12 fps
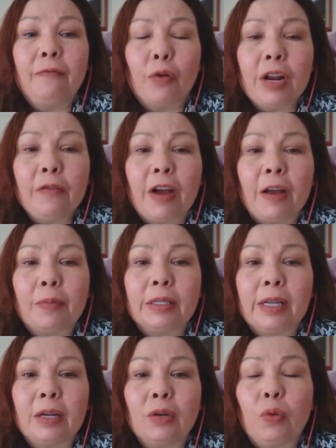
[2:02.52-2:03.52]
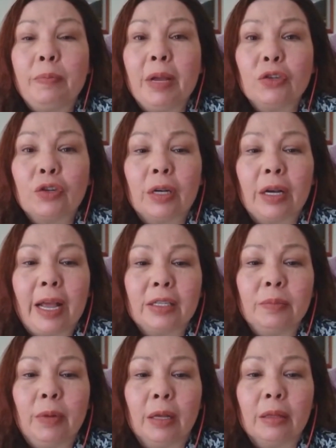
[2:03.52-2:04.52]
and 45% when measured
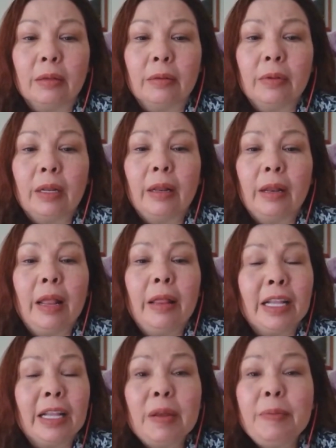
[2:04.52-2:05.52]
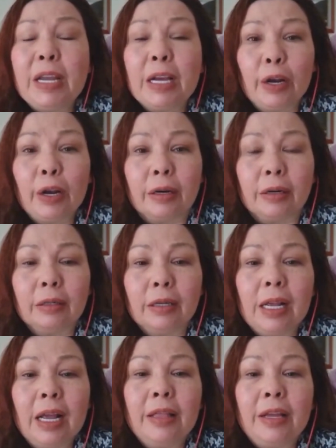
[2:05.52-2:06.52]
last month. Let me be clear.
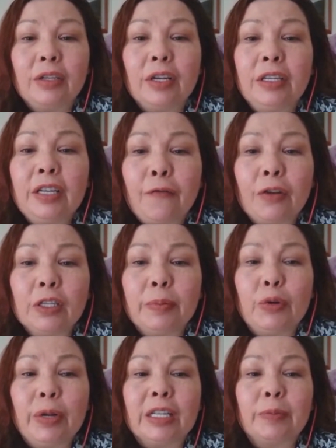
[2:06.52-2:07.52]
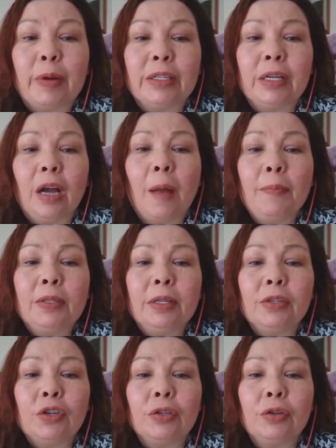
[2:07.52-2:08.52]
There's a difference between expressing
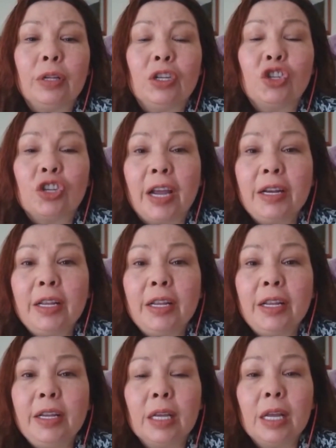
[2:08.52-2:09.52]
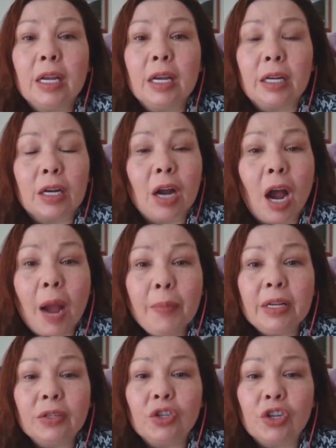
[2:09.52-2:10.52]
opposition to the
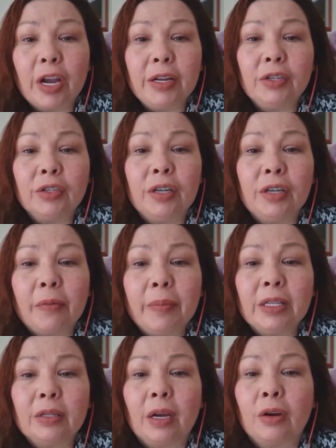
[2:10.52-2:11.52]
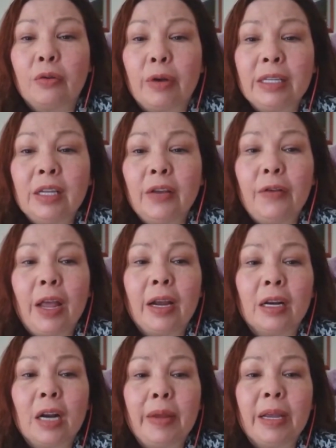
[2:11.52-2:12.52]
communist Chinese government's aggressive
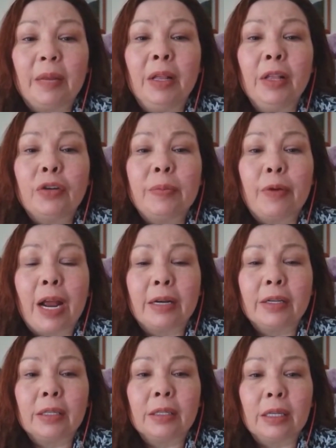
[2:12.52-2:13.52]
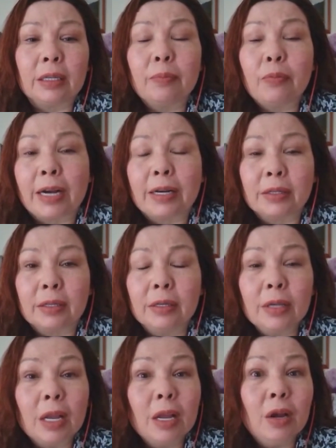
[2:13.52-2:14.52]
economic and military
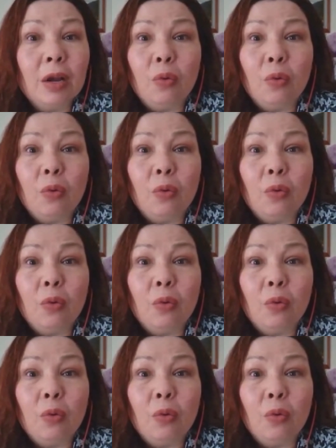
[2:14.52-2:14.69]
practices,